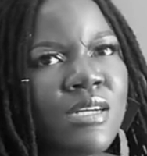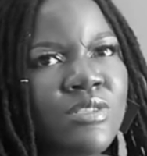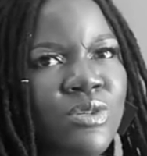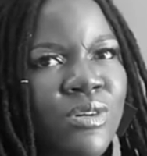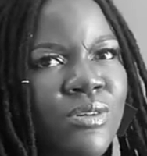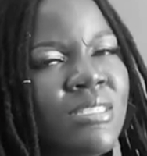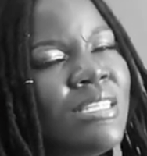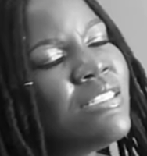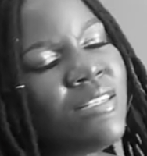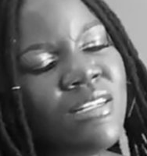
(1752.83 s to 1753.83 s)
So
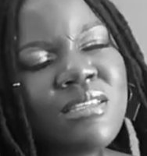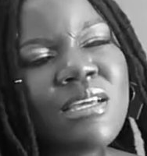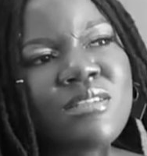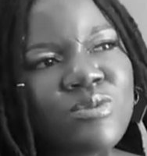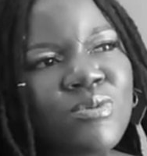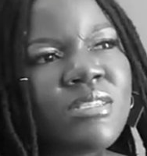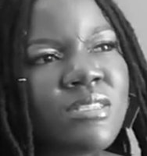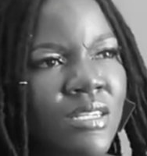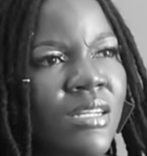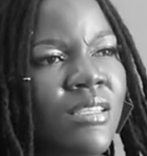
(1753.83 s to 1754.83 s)
essentially that is
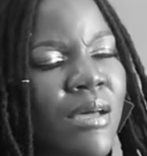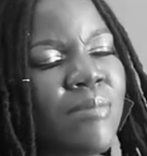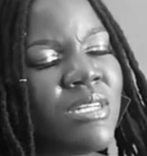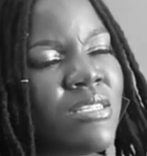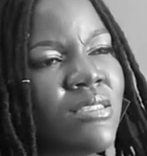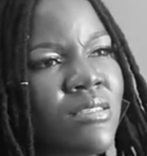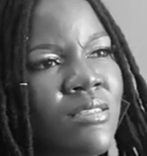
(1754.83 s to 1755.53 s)
what that means.